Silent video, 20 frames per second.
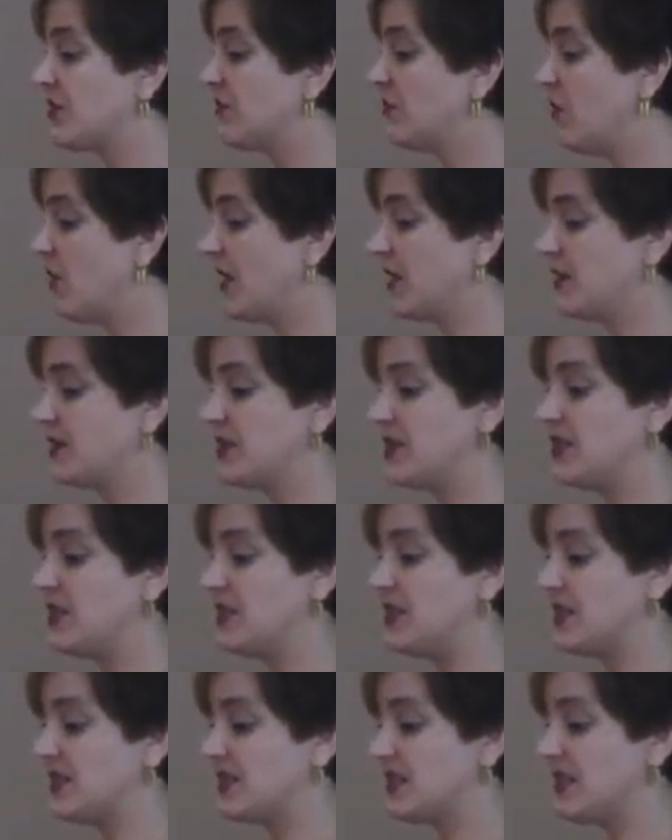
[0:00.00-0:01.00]
of loyalty to
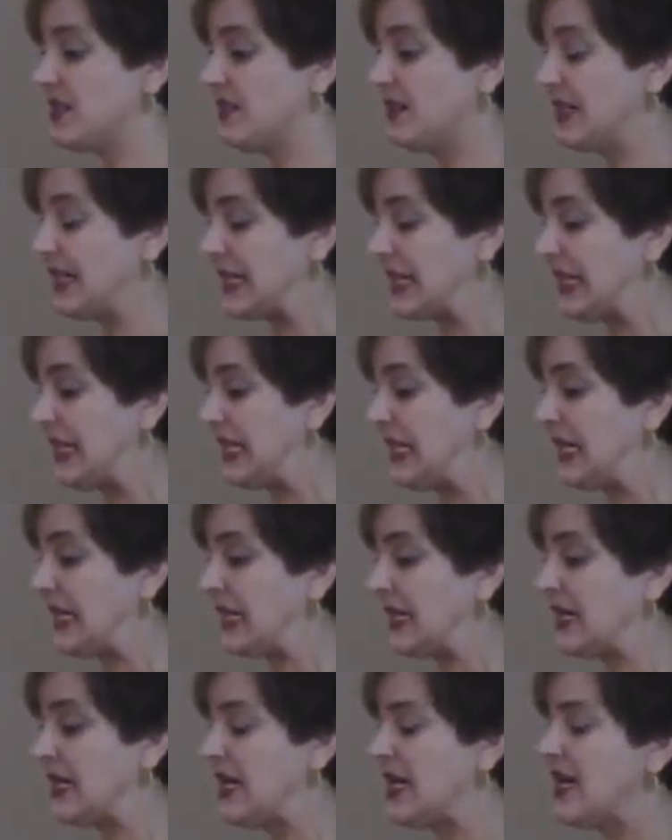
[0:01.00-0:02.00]
the Assyrian
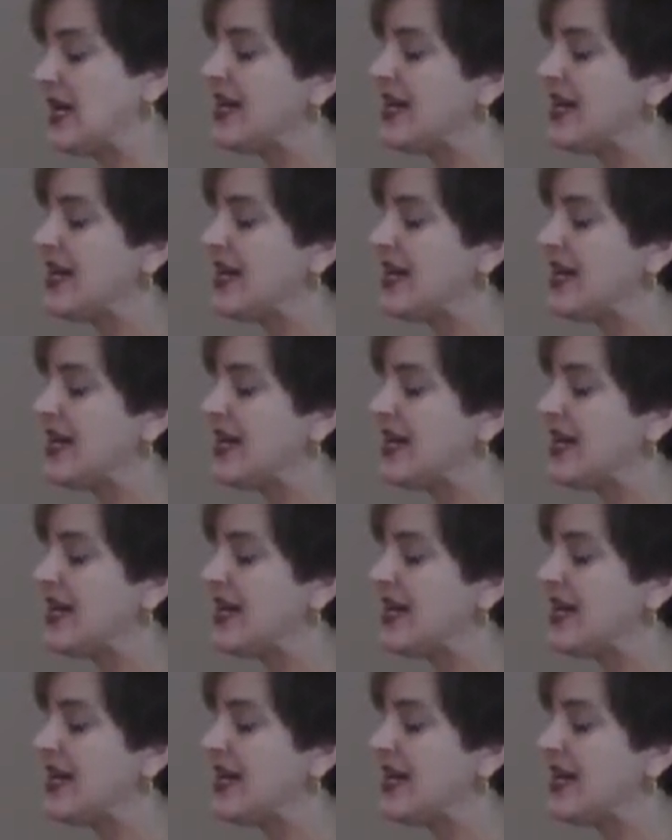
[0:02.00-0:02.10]
king.